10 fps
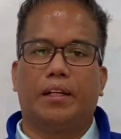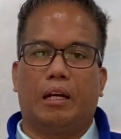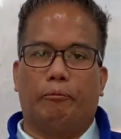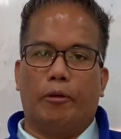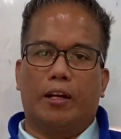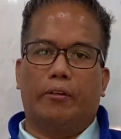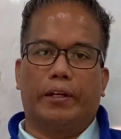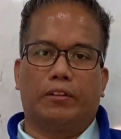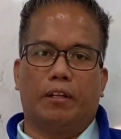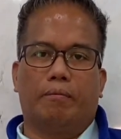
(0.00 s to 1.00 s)
If we are
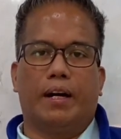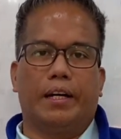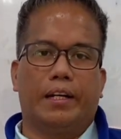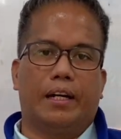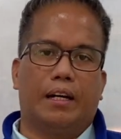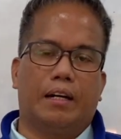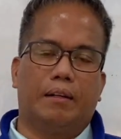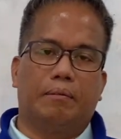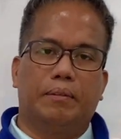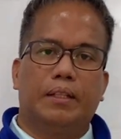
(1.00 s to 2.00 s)
going to divide
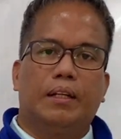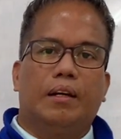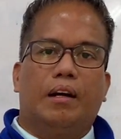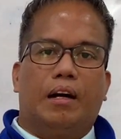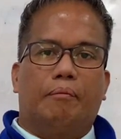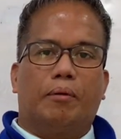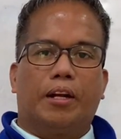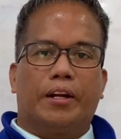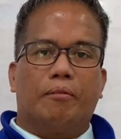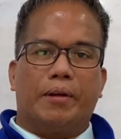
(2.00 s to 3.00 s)
a
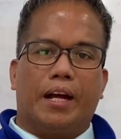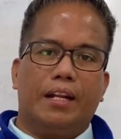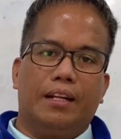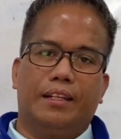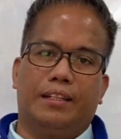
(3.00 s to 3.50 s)
polynomial,